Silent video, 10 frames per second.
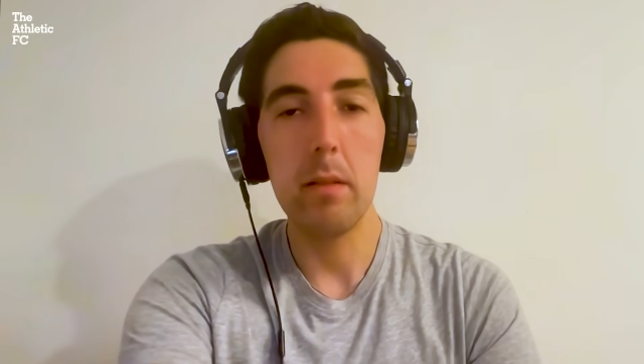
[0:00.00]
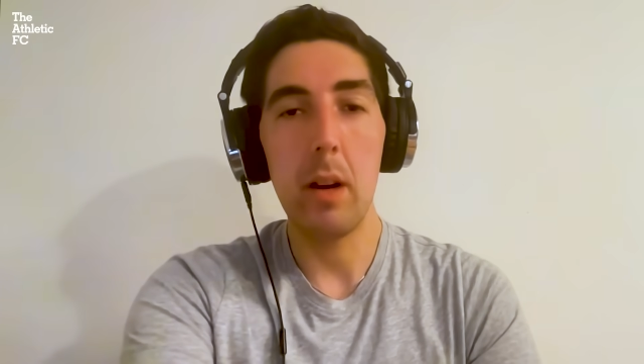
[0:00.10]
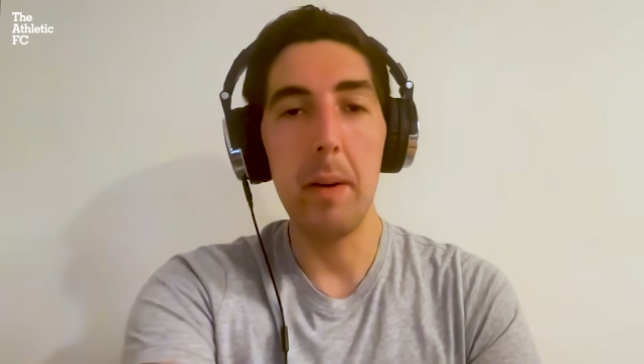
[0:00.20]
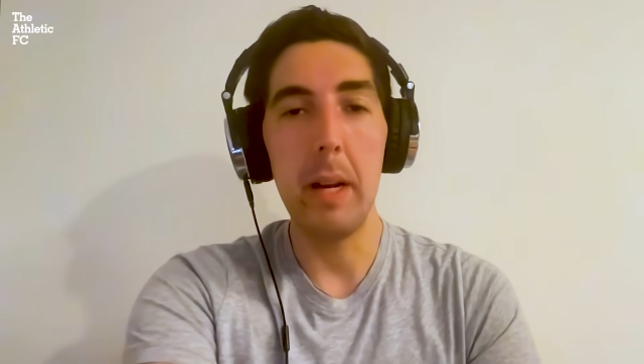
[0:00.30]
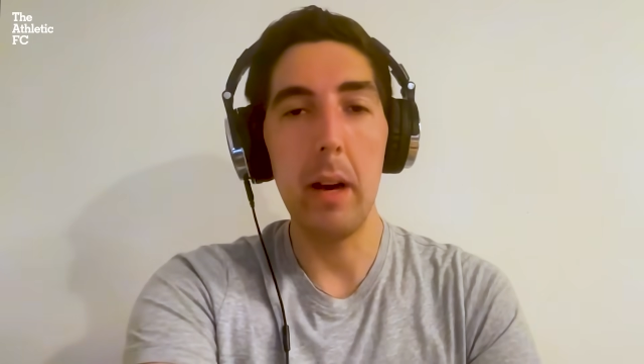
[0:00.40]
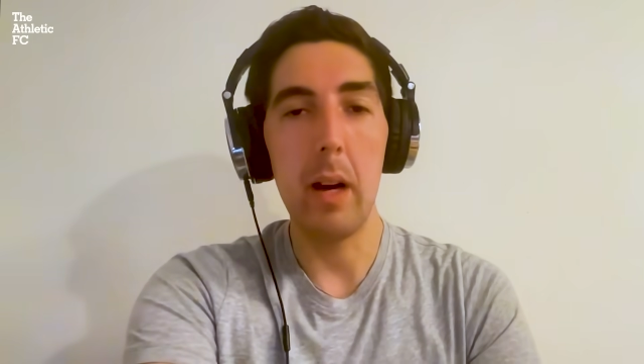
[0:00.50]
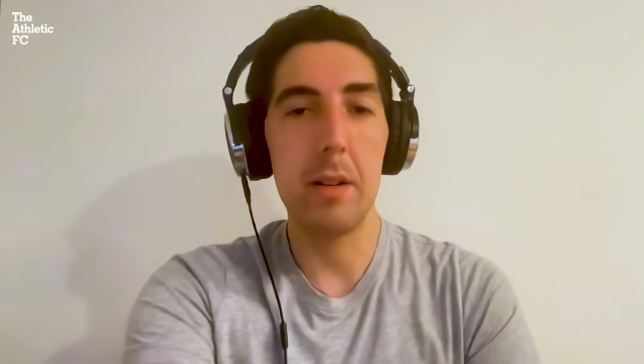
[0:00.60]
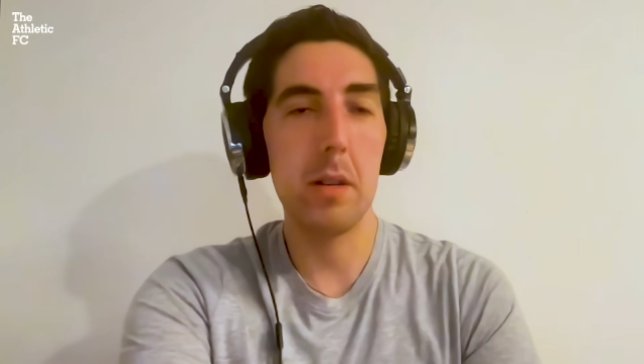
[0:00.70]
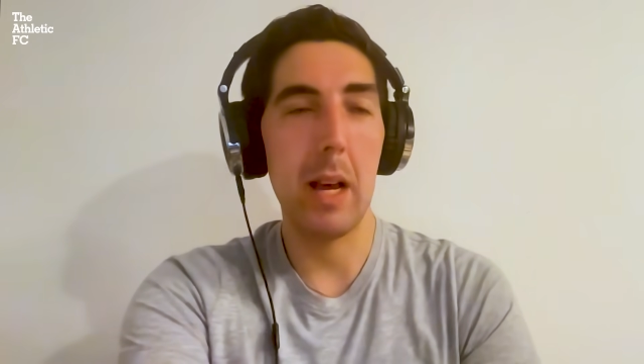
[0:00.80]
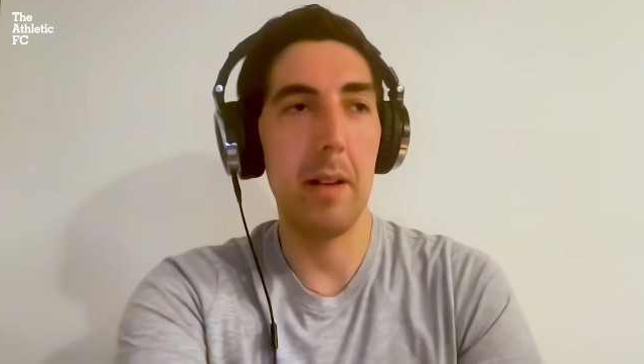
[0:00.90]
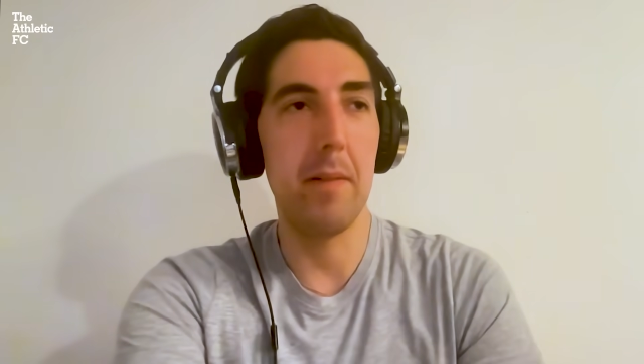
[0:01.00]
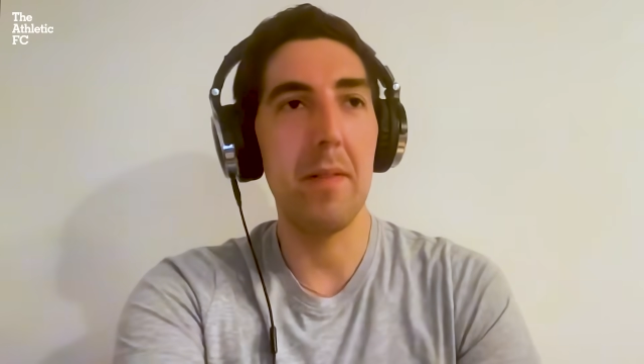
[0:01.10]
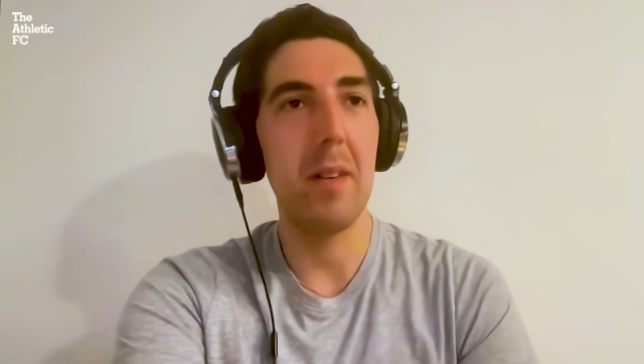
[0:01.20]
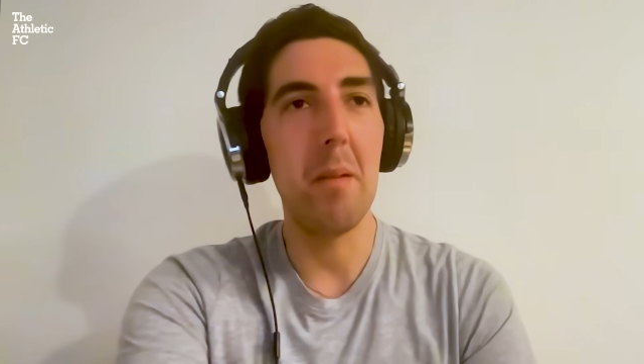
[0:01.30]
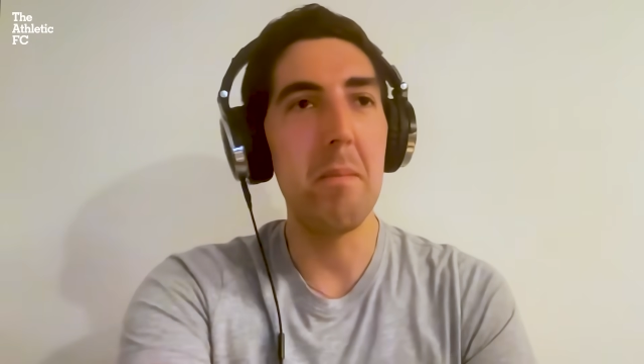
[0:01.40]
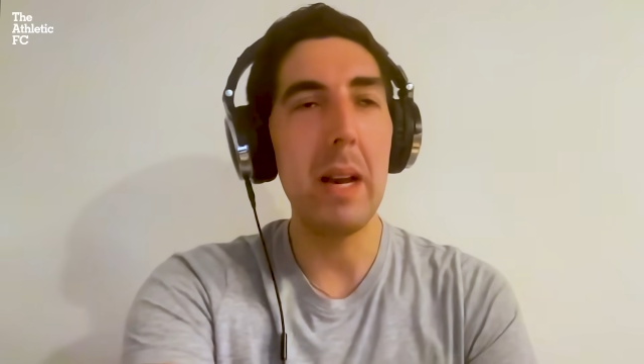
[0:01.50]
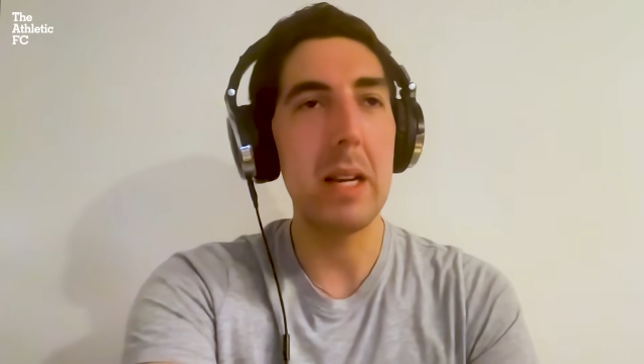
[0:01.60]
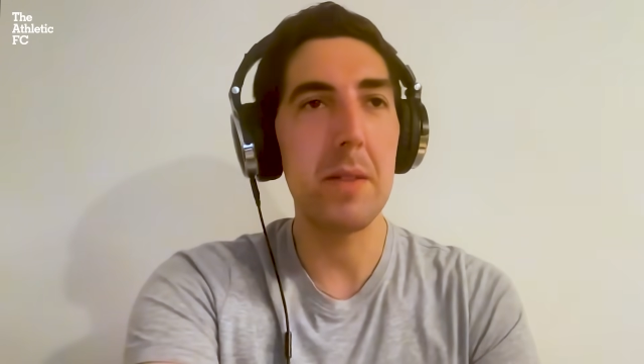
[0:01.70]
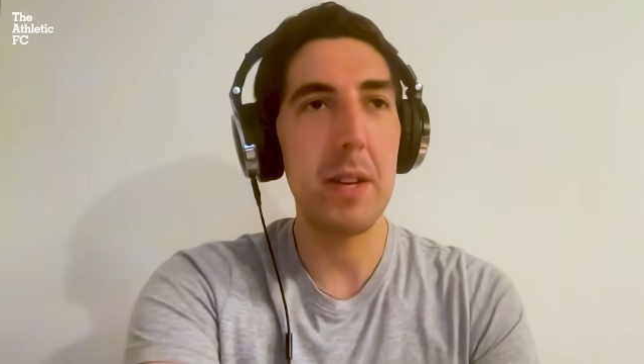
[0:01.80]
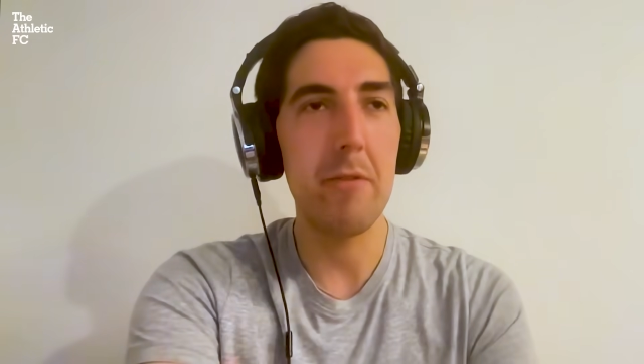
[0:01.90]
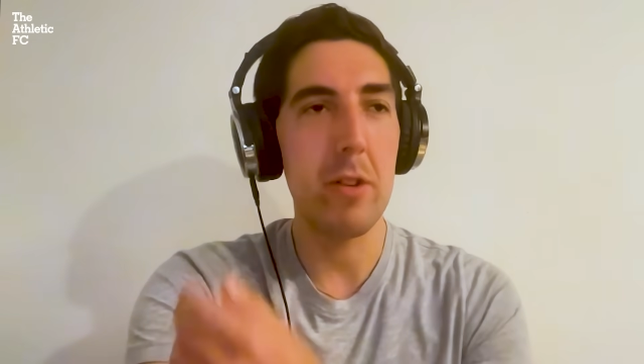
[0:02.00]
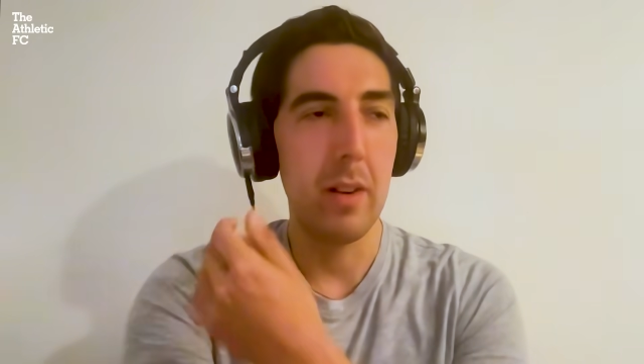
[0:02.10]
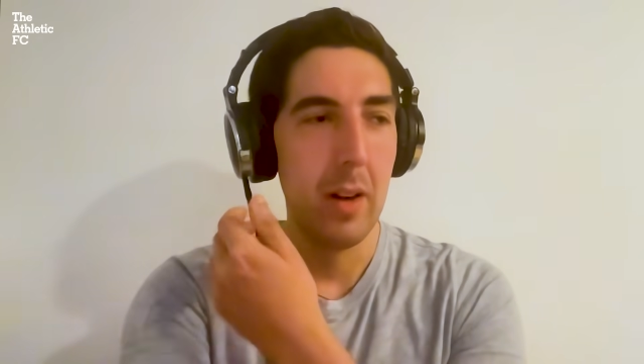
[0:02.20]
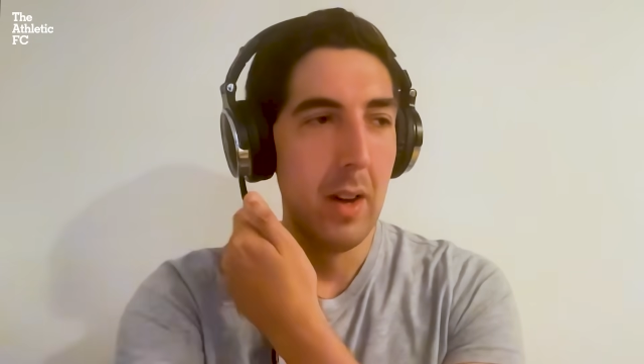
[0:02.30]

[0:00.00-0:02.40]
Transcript: I mean, it had kind of a mix of different